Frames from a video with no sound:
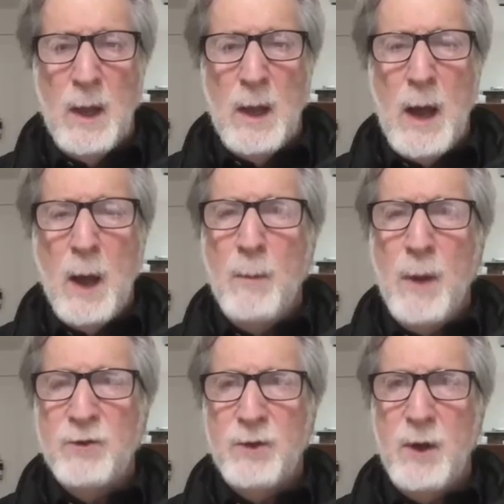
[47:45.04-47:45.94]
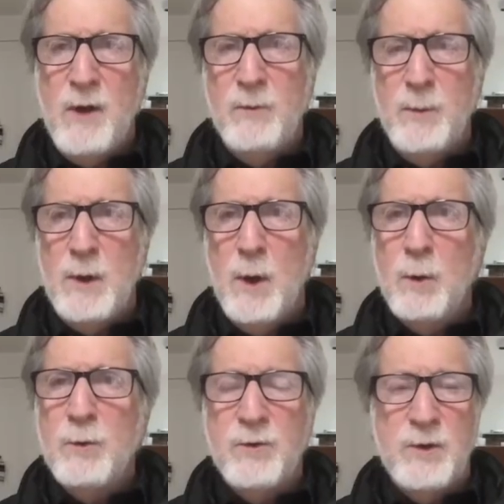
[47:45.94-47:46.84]
how much the government
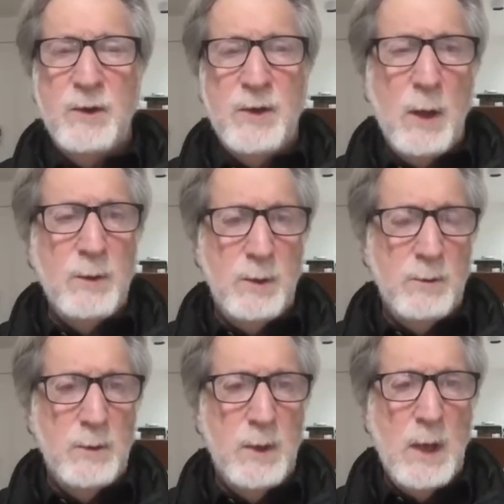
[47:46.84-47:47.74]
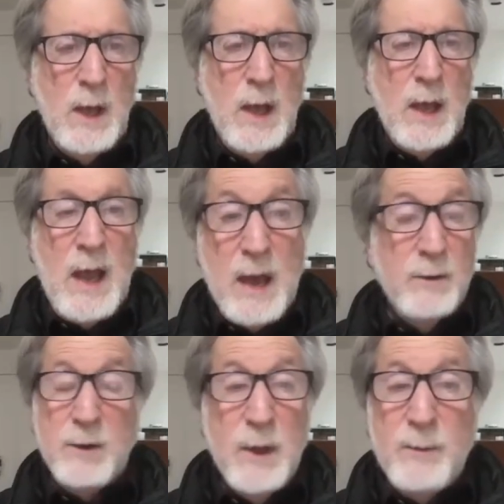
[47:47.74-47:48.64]
owes to tell you, and
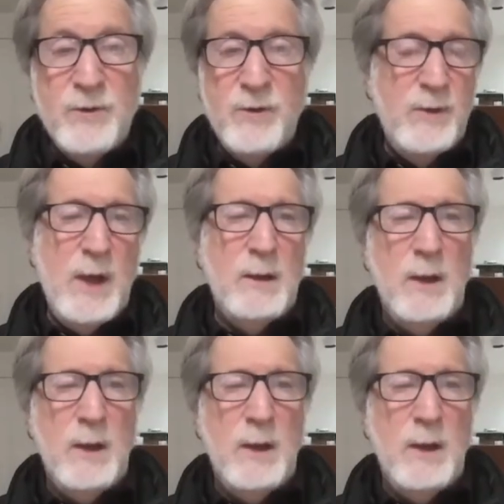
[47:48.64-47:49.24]
the limits of that.